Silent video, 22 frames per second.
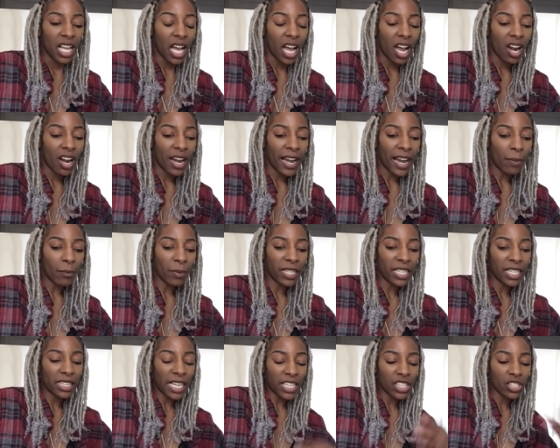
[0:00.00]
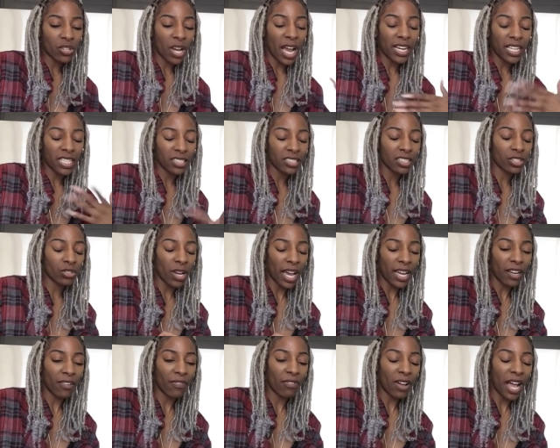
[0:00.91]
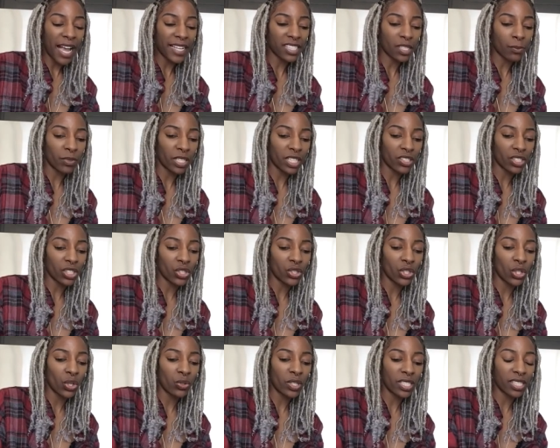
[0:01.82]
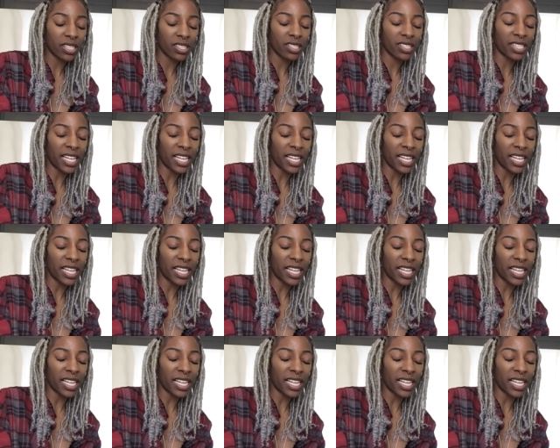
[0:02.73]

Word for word: All right, I'm getting like try to try to find something to do this